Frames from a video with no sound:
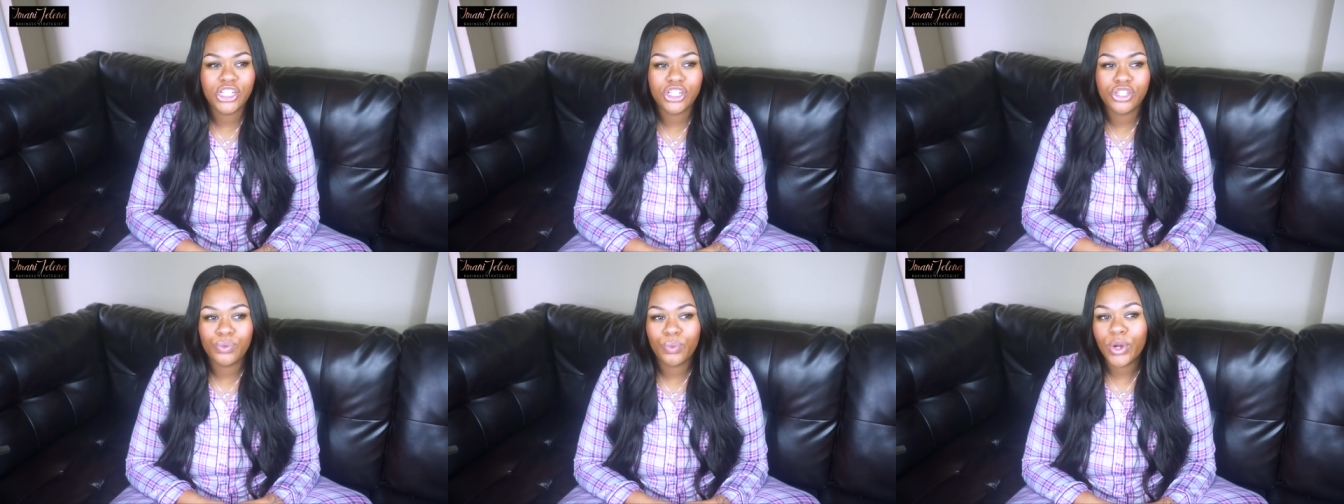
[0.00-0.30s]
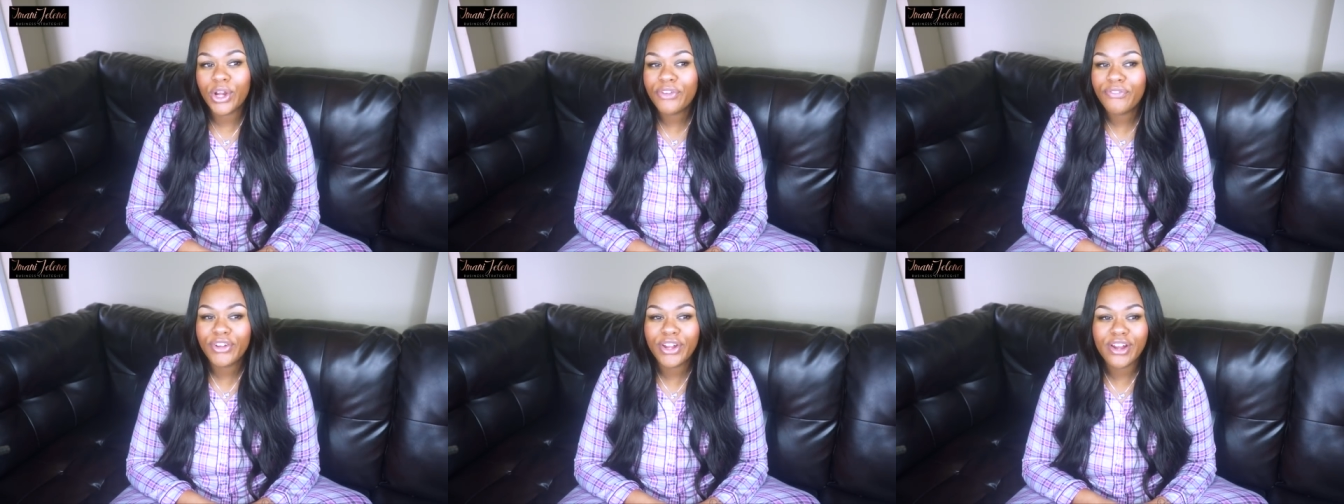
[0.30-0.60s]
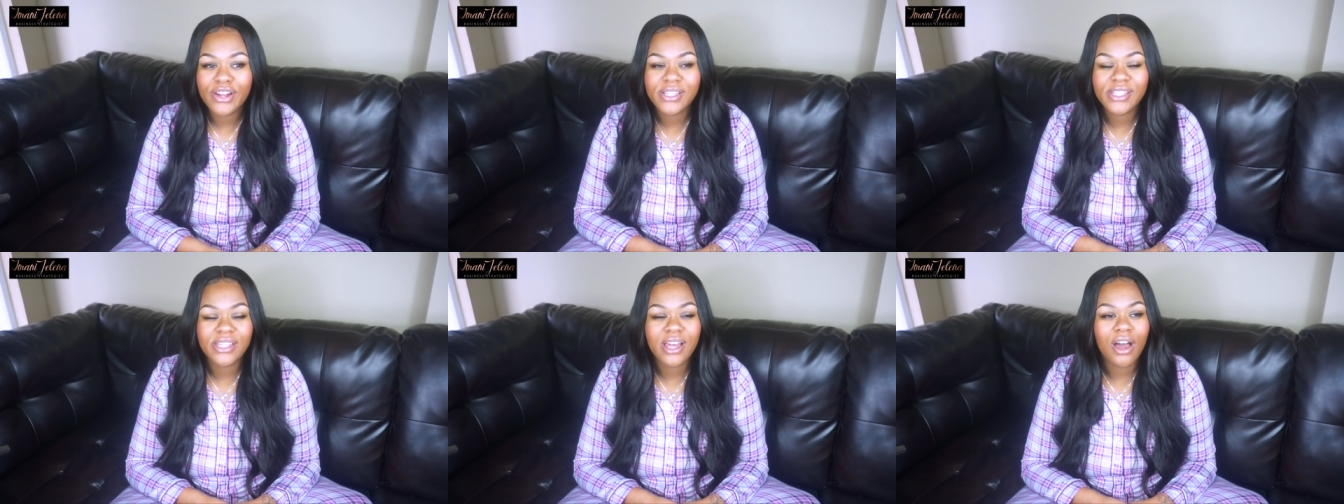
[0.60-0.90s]
just work for
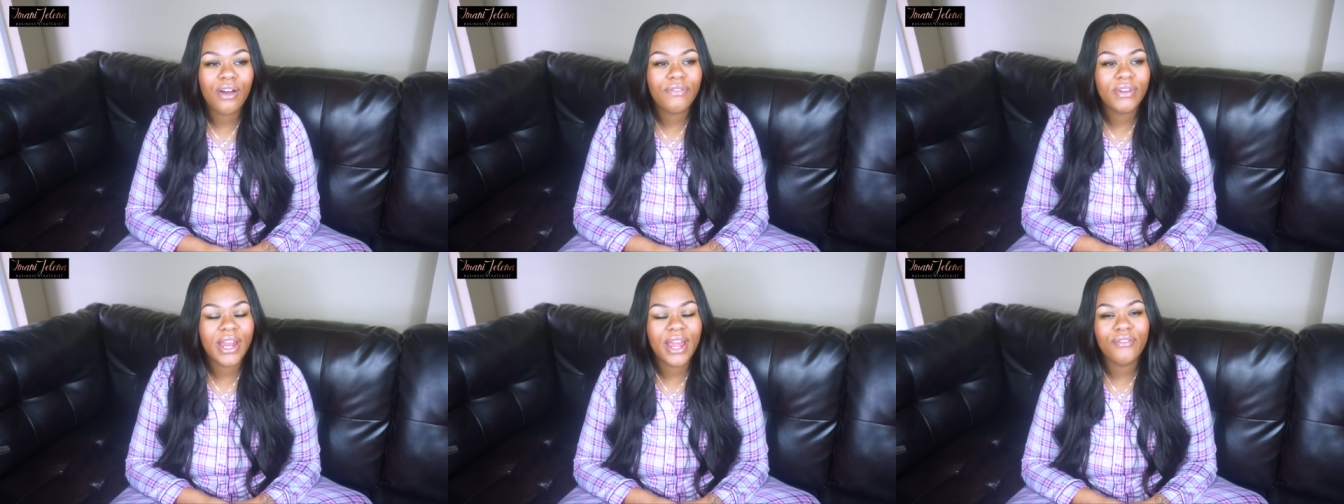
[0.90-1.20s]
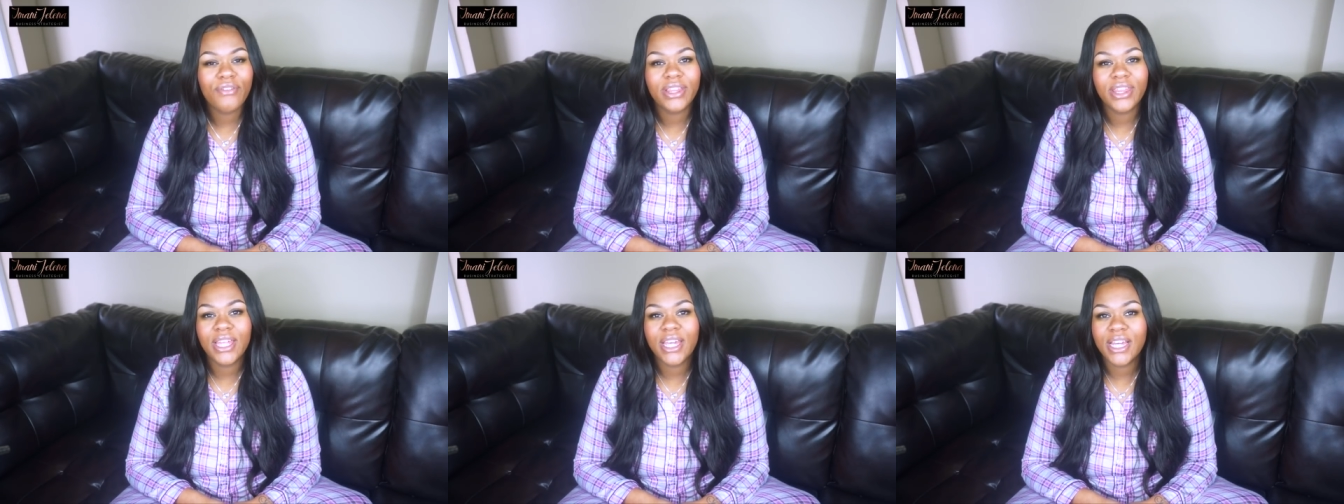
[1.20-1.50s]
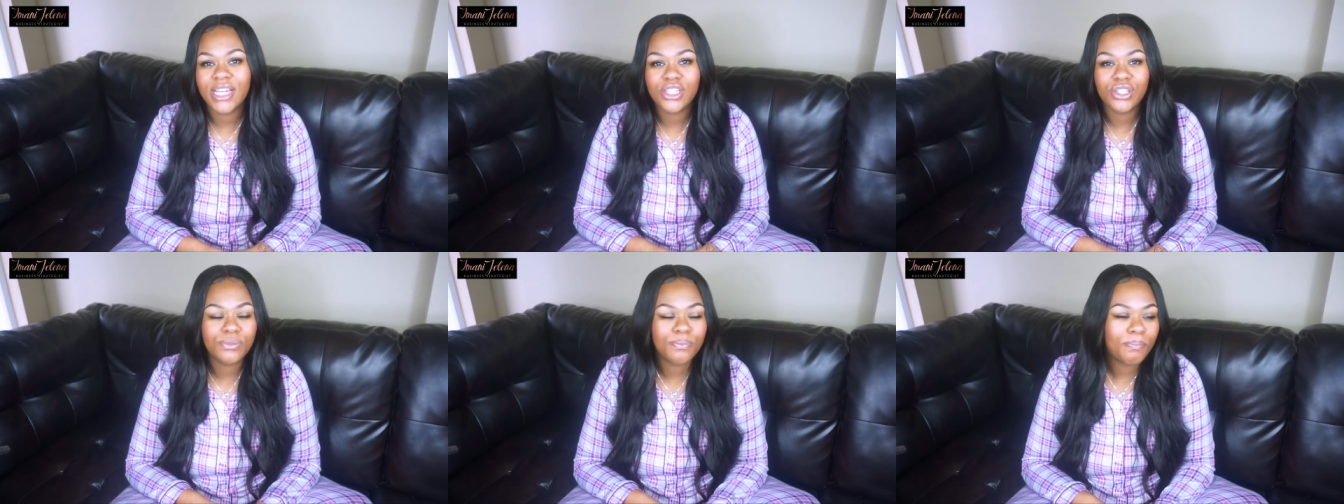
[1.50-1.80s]
yourself and
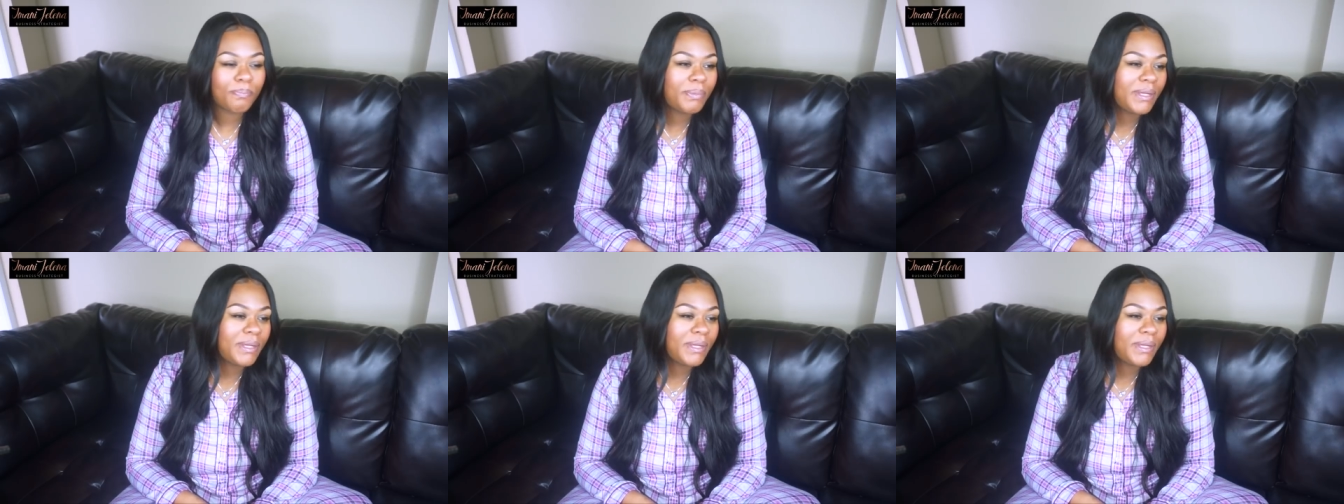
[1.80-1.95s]
everything is